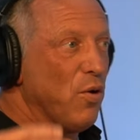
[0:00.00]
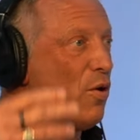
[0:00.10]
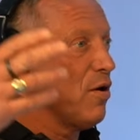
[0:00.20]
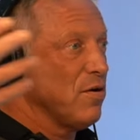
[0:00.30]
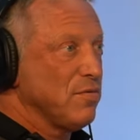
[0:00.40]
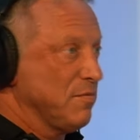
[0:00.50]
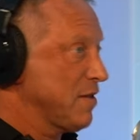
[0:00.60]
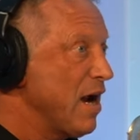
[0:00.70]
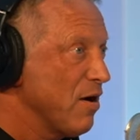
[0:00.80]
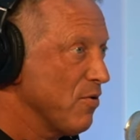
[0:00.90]
or
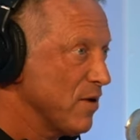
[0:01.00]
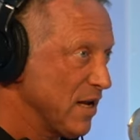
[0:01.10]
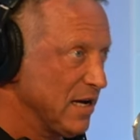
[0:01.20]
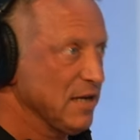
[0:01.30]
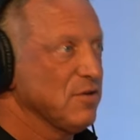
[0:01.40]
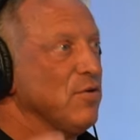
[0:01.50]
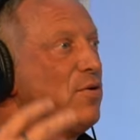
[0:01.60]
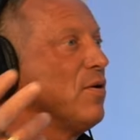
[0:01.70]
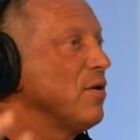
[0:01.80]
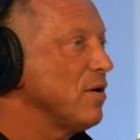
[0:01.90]
the heroin addict
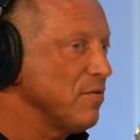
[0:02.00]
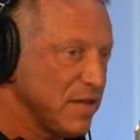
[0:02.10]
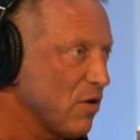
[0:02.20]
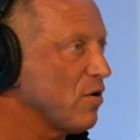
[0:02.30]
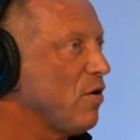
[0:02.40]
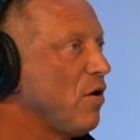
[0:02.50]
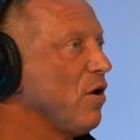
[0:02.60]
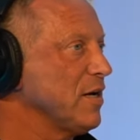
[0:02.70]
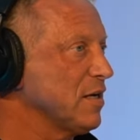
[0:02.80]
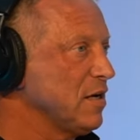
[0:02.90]
or the
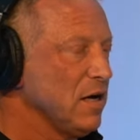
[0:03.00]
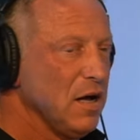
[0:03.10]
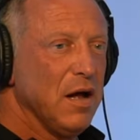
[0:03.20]
alcoholic